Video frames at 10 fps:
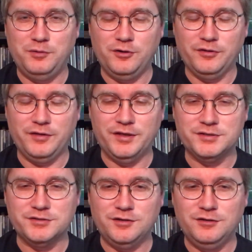part of that
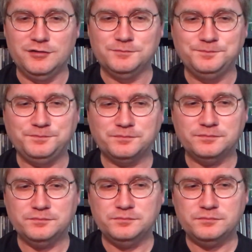song.
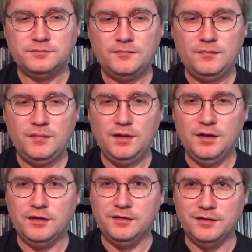
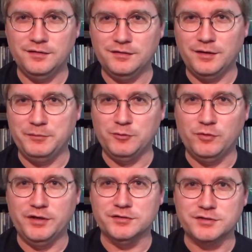And I mean,
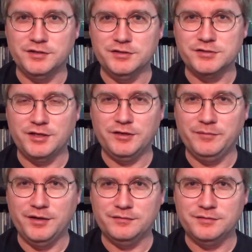what else can you say
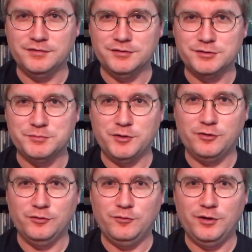about "Smoke
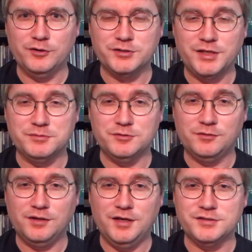on the Water"? It's an
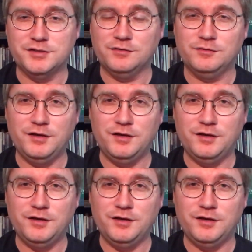absolute classic.